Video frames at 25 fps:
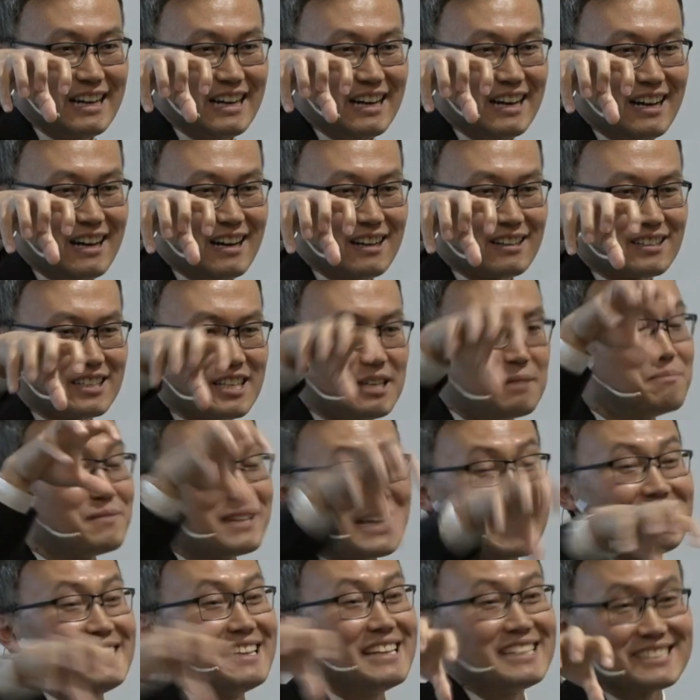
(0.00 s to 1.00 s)
uh, Kim
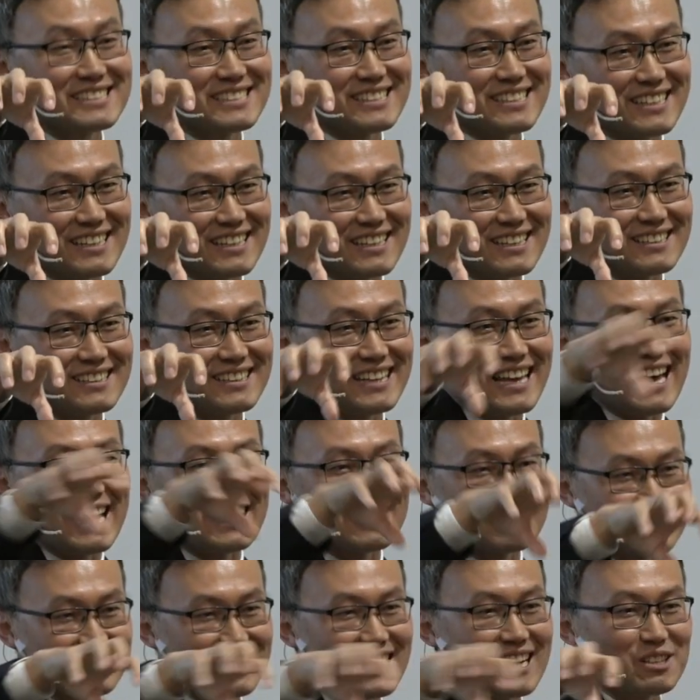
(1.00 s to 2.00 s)
dynasty,
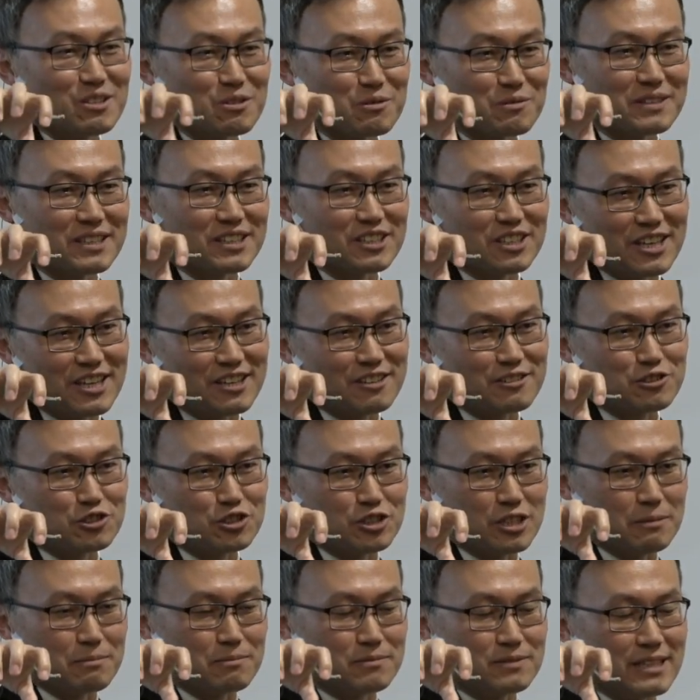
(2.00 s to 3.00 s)
that kind of
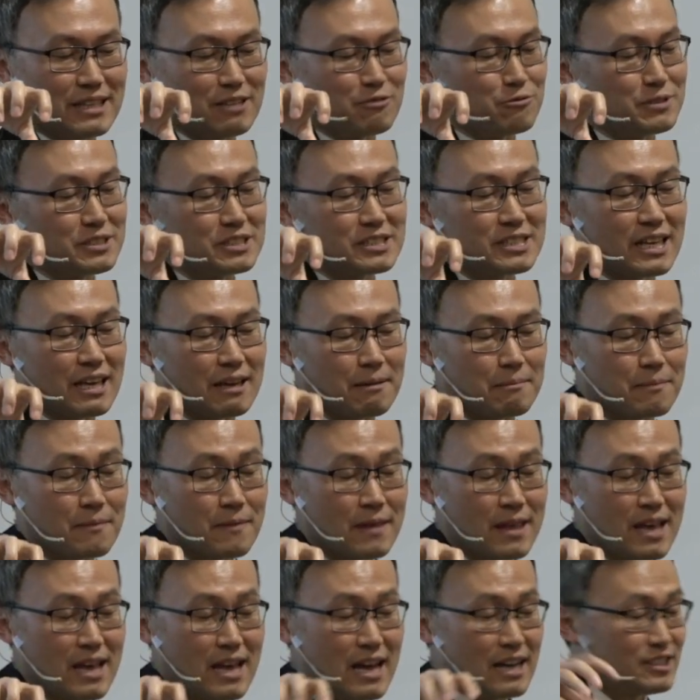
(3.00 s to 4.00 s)
dictatorship, that regime.
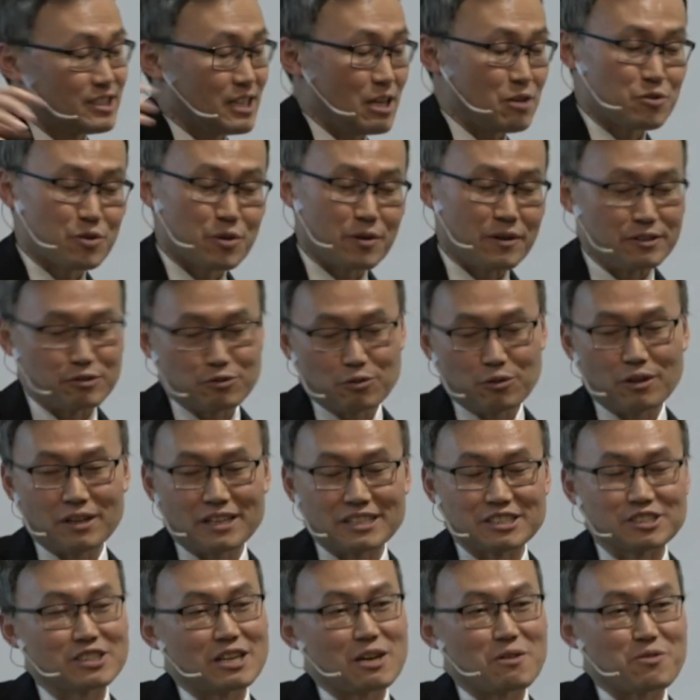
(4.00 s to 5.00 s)
South Korea,
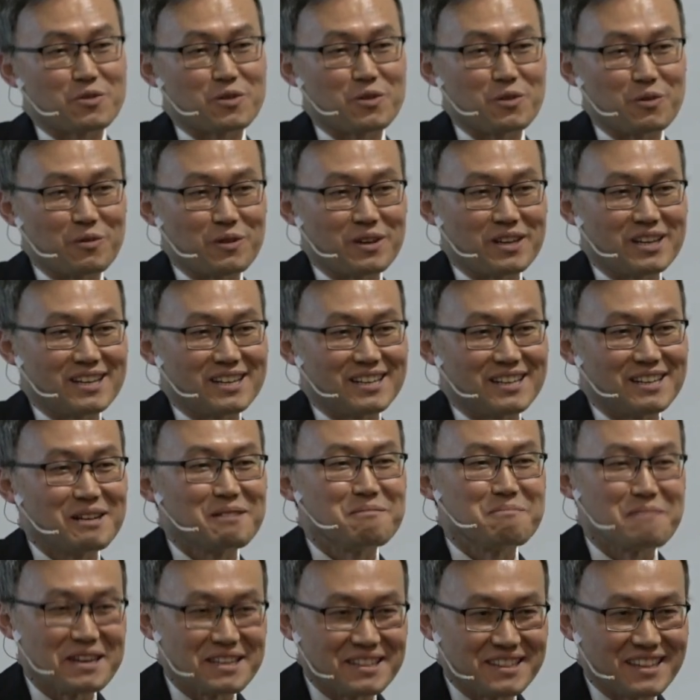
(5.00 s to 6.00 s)
only in South Korea
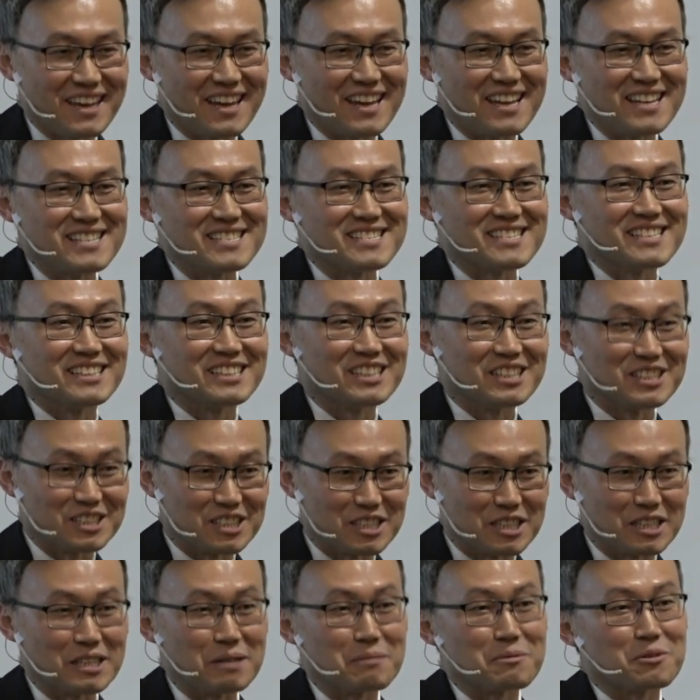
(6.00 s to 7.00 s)
maintained the,
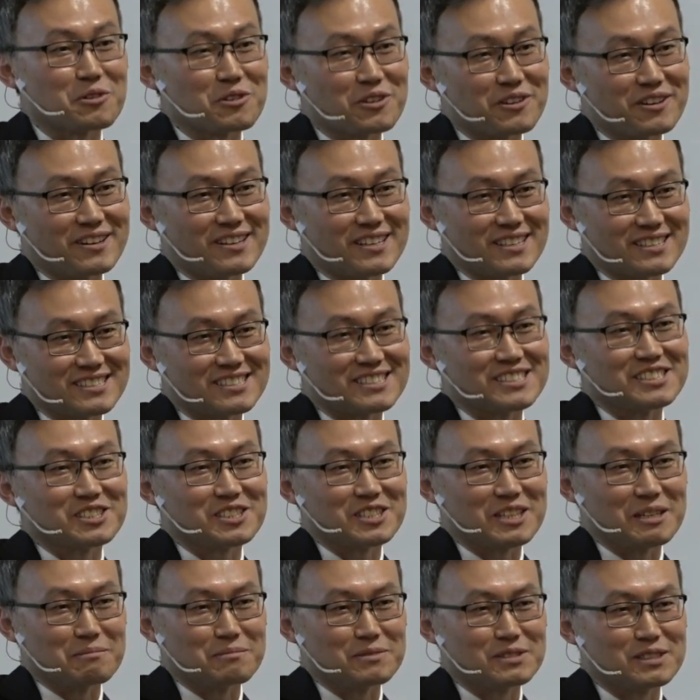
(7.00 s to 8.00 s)
the democratic
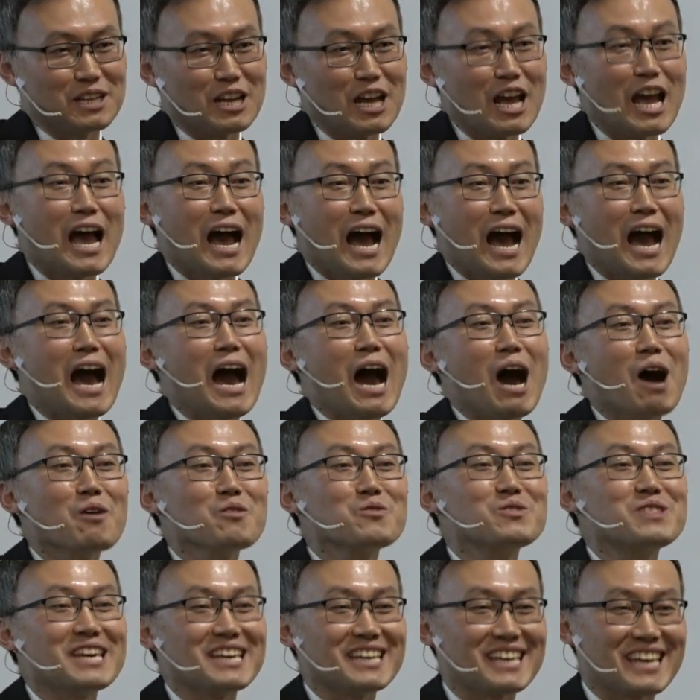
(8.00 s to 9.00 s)
systems,
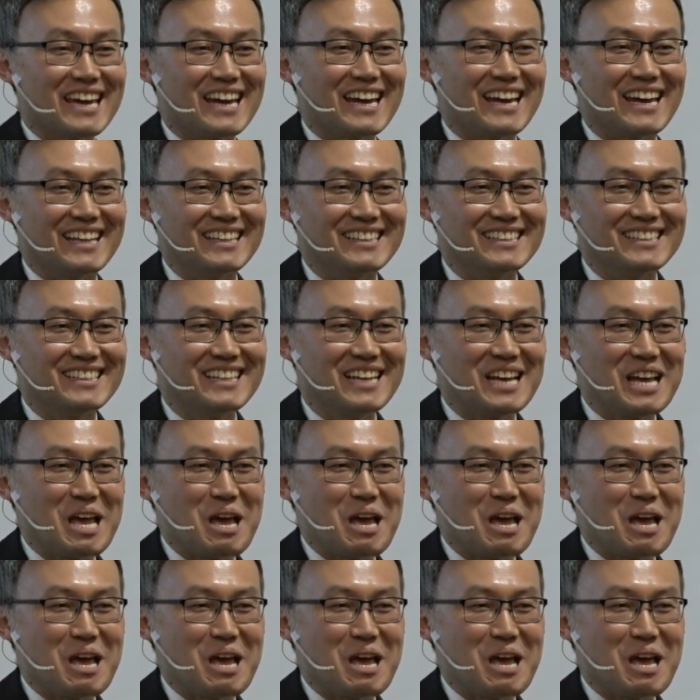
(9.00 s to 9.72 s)
how they can